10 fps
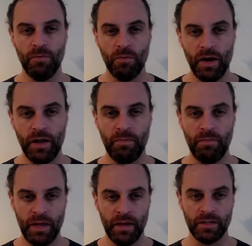what it
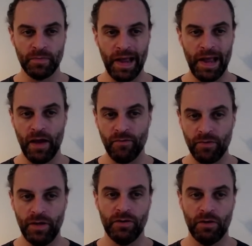means by
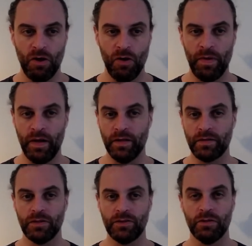every term in its
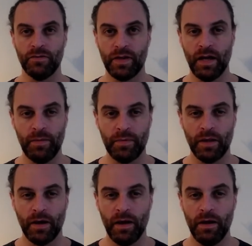controlled
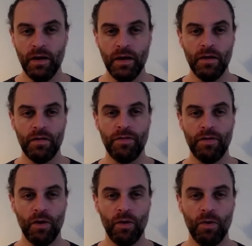vocabulary,
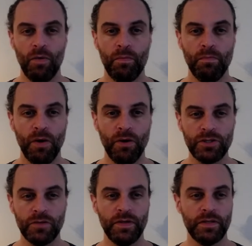though
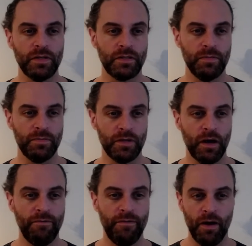most of these systems
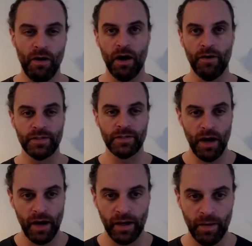are very often
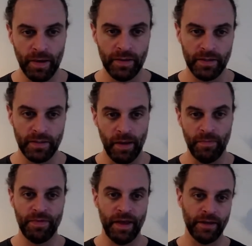talking about the
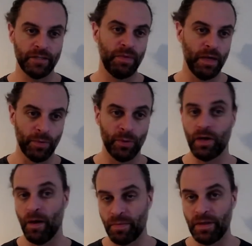same things, people,
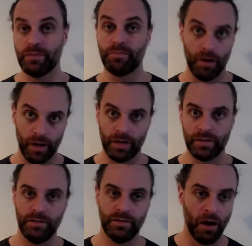companies,
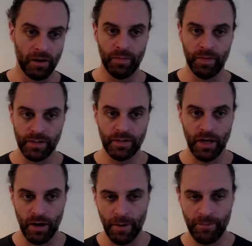products, documents, etc